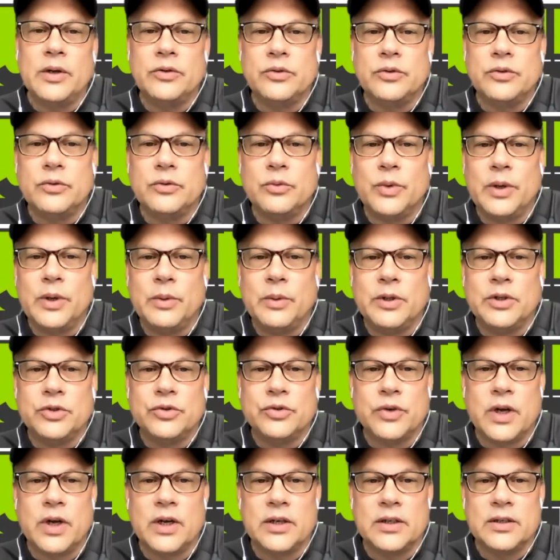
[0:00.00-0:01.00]
We want
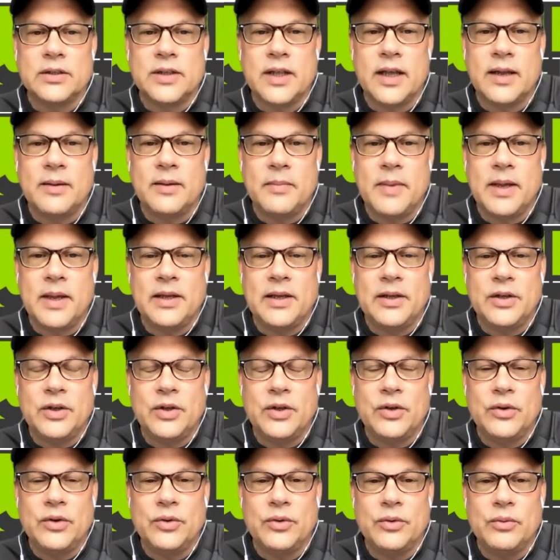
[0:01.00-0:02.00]
drugs that make
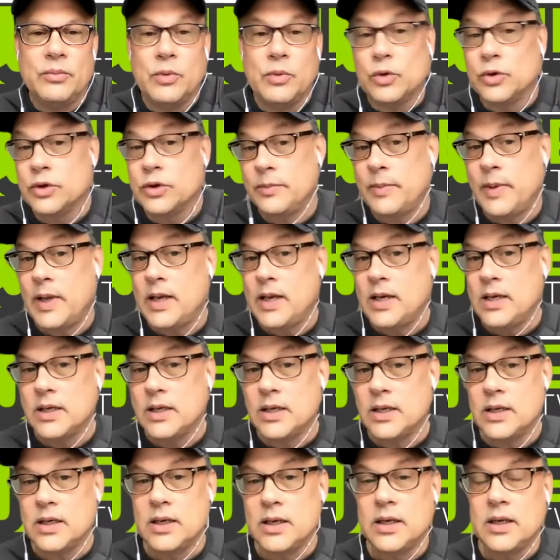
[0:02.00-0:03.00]
you more
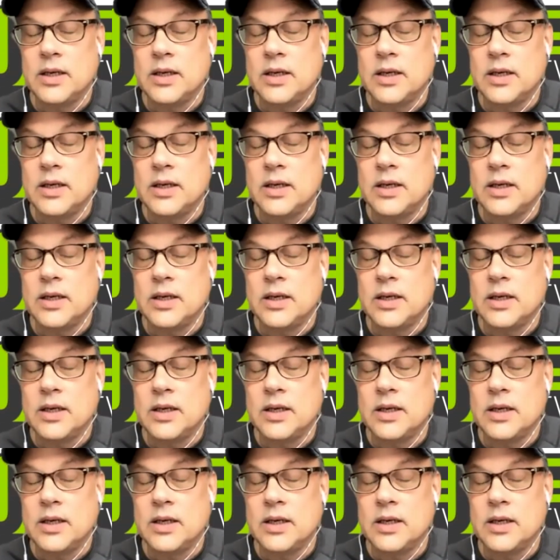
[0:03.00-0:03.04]
dependent.